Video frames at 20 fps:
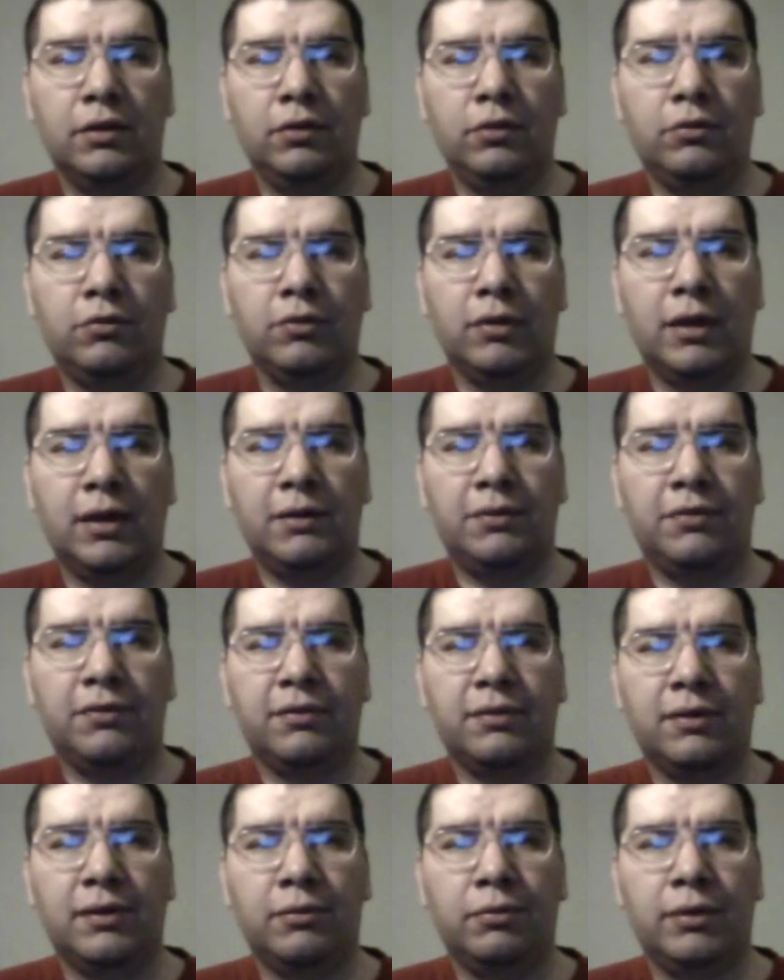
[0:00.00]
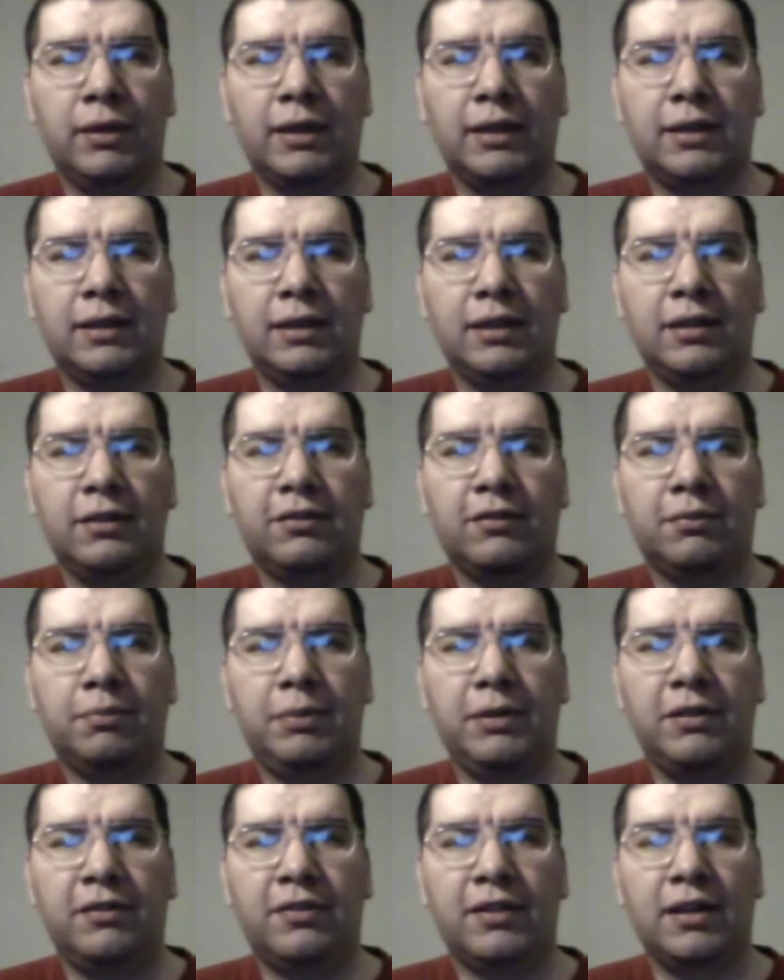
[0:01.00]
who drives erratically and
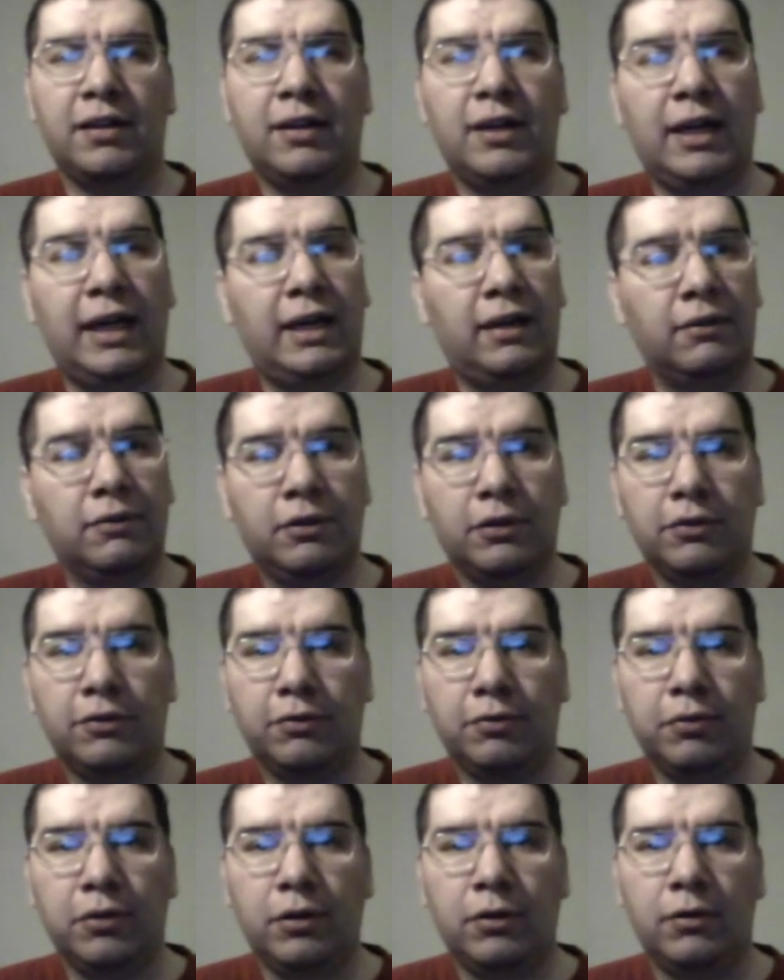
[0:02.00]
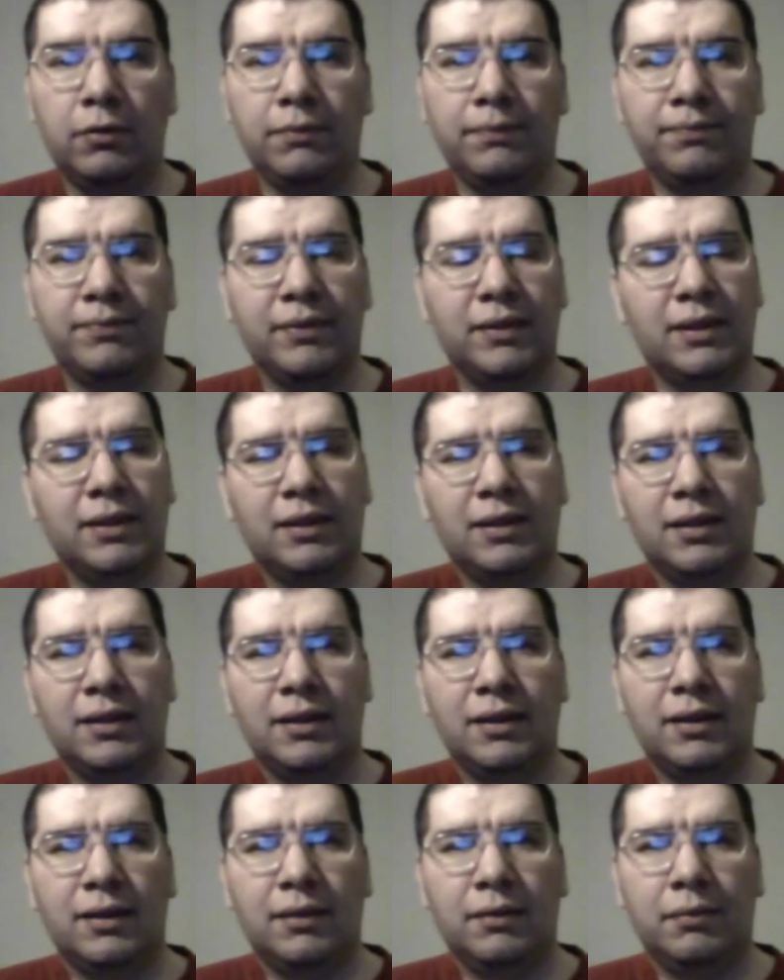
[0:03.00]
speeds out out of control.
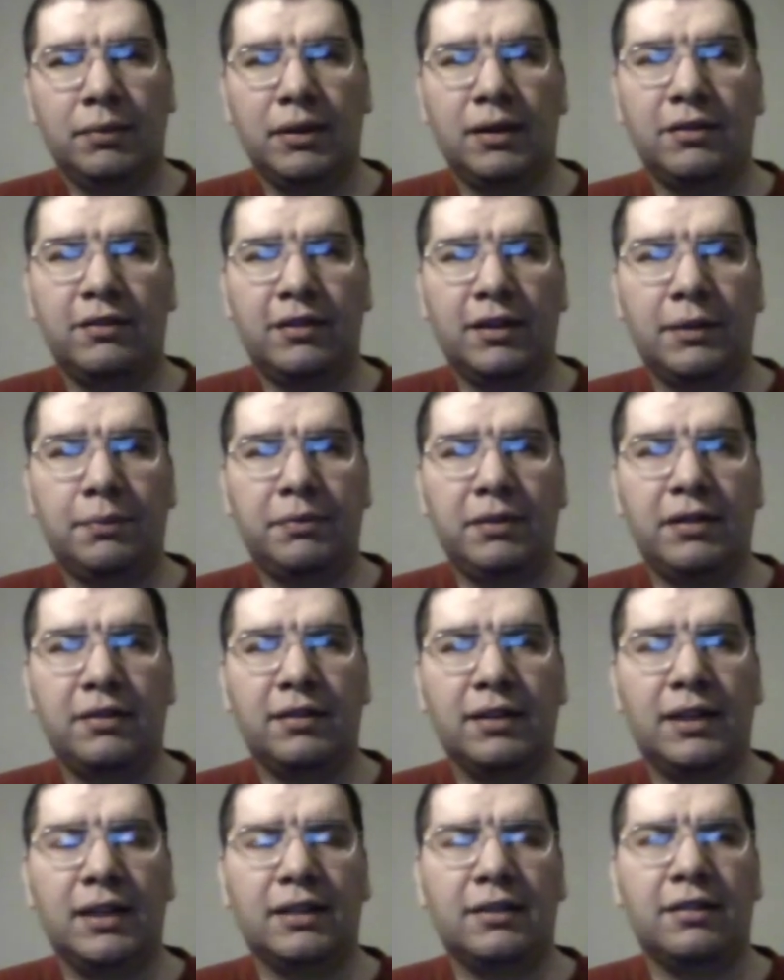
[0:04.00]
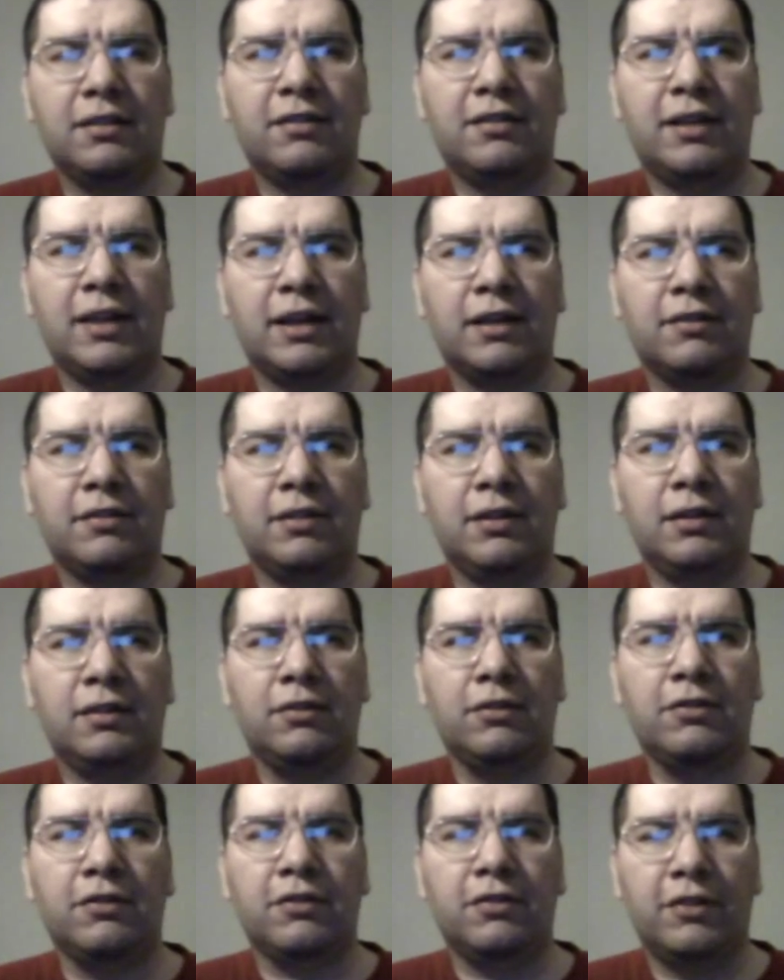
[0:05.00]
But in attempting to get the taxi
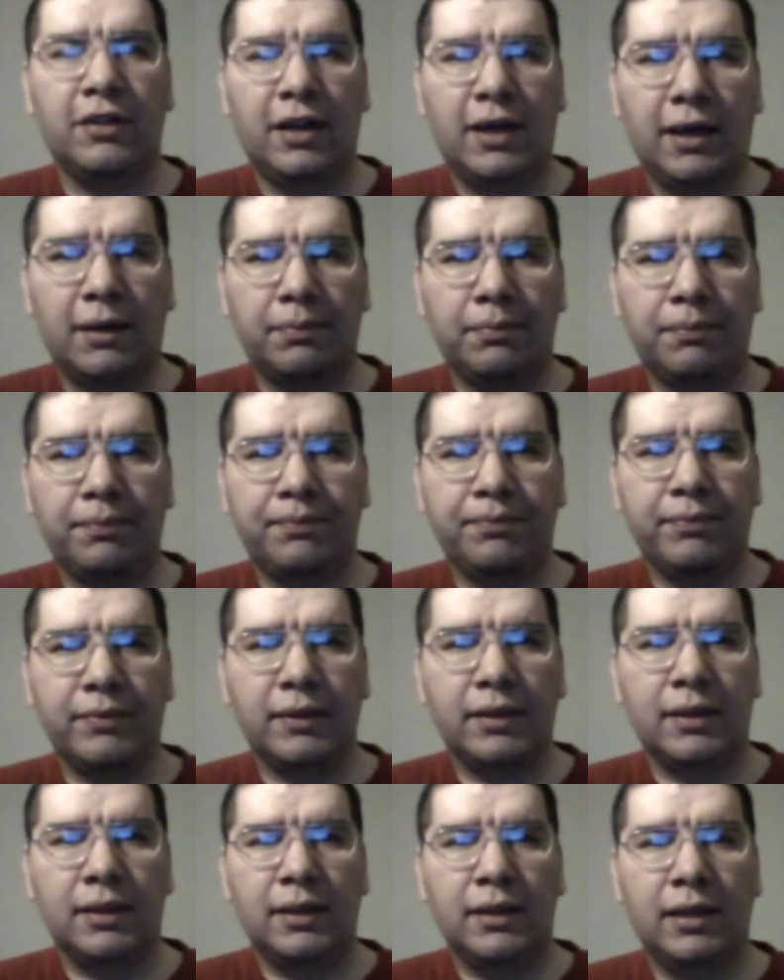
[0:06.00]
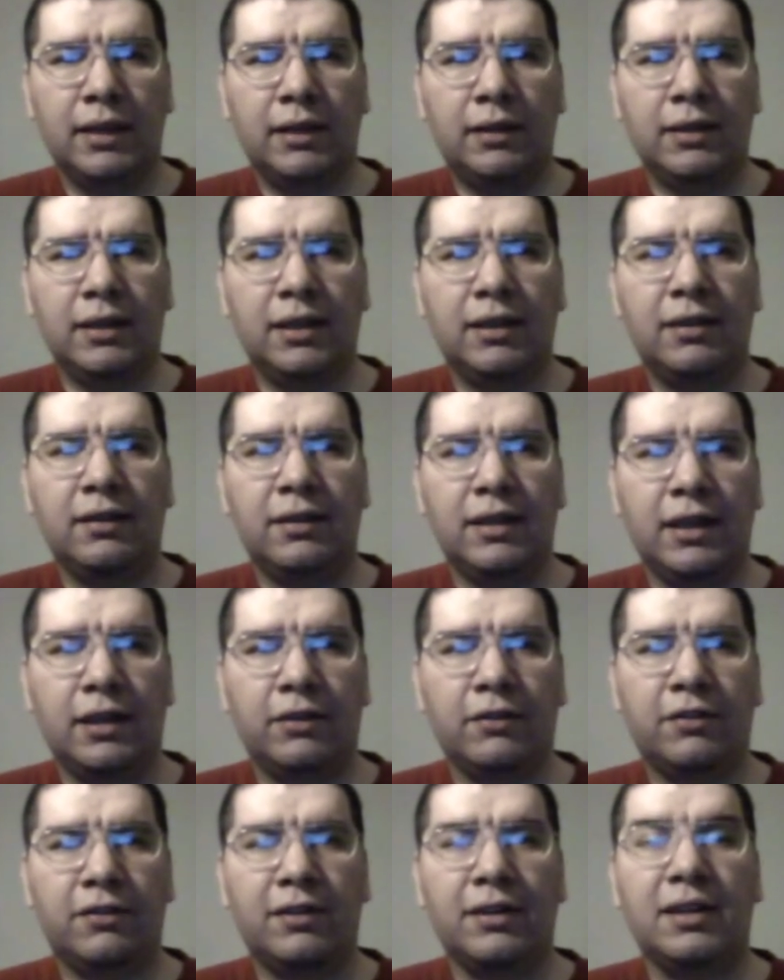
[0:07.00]
to stop, Elliot
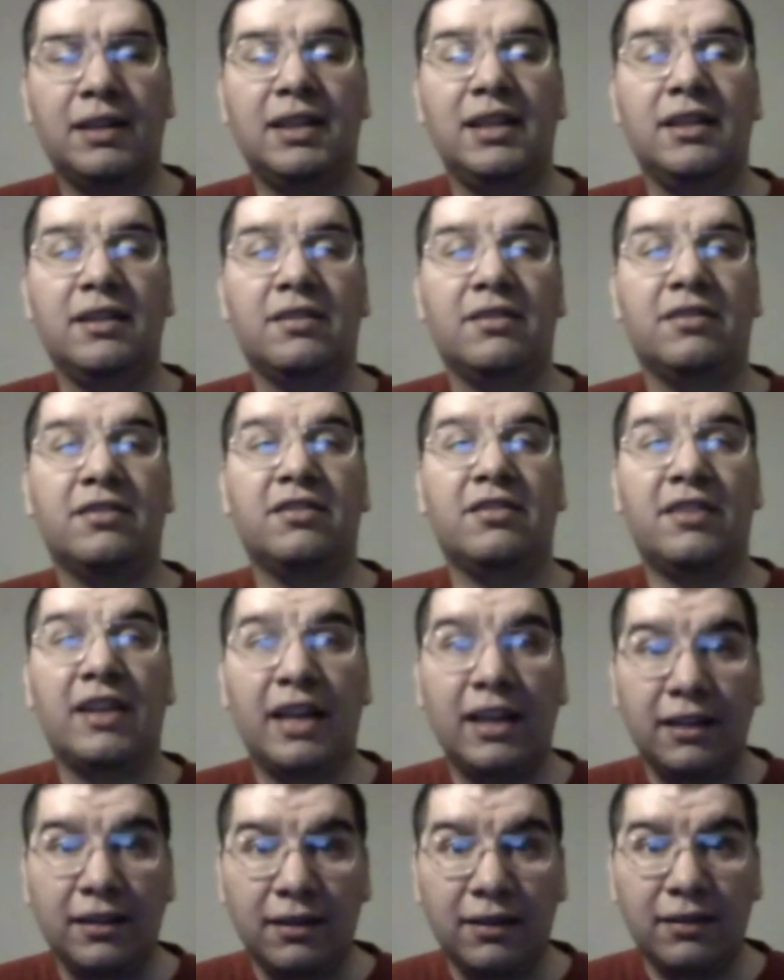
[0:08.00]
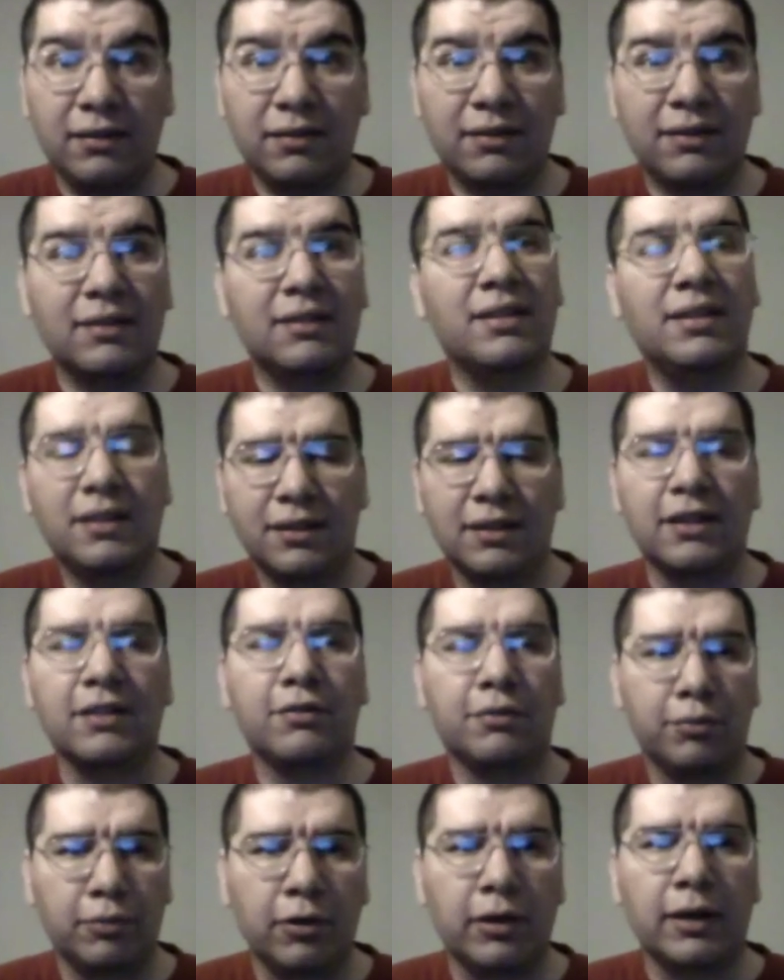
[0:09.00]
announced that he is Satan,
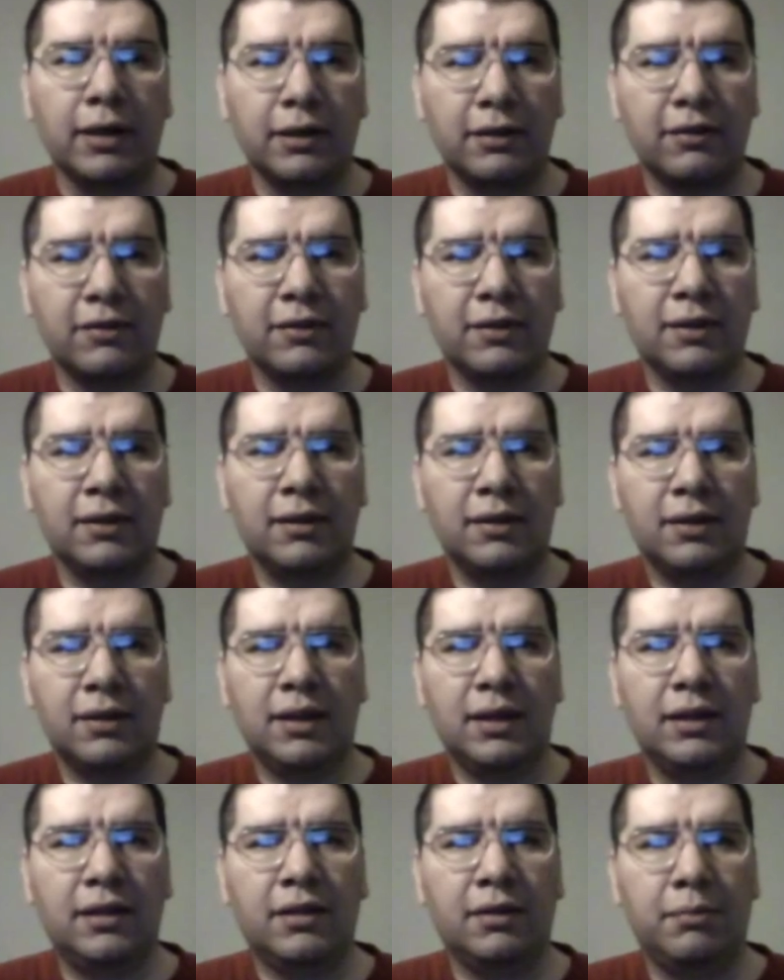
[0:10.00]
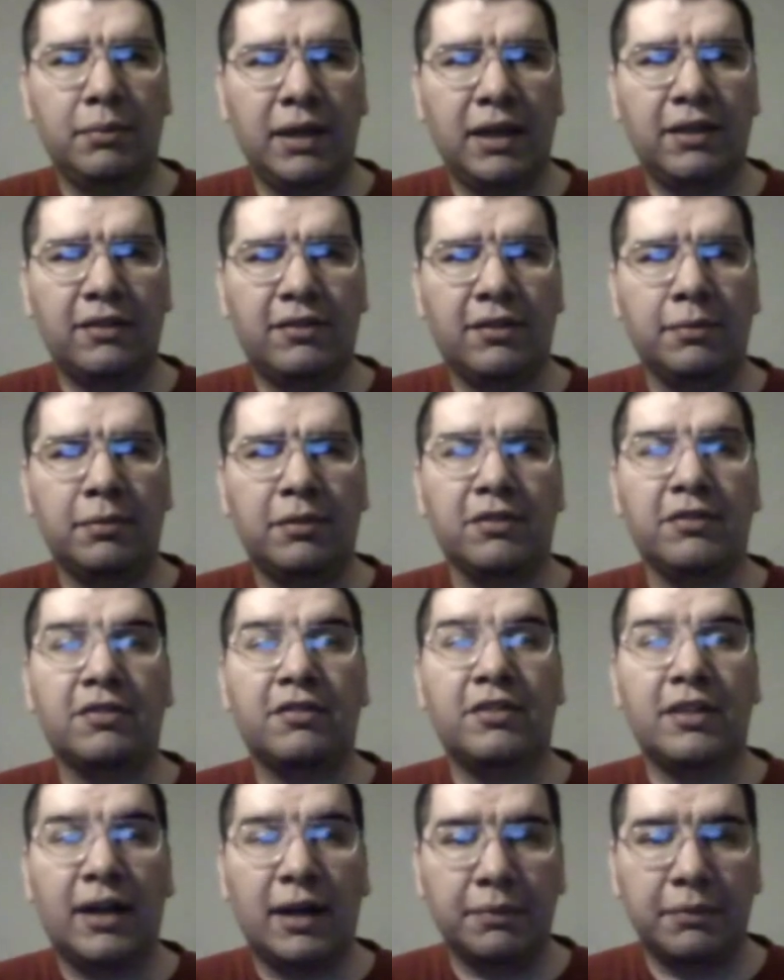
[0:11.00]
that's right, and commands him to
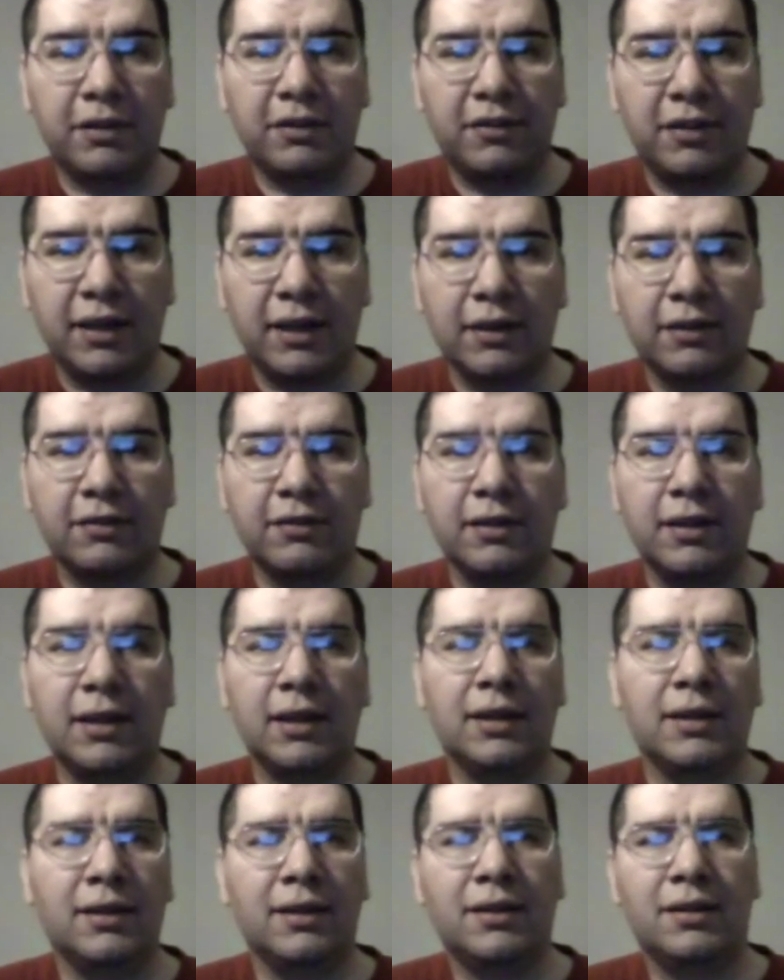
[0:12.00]
stop the taxi,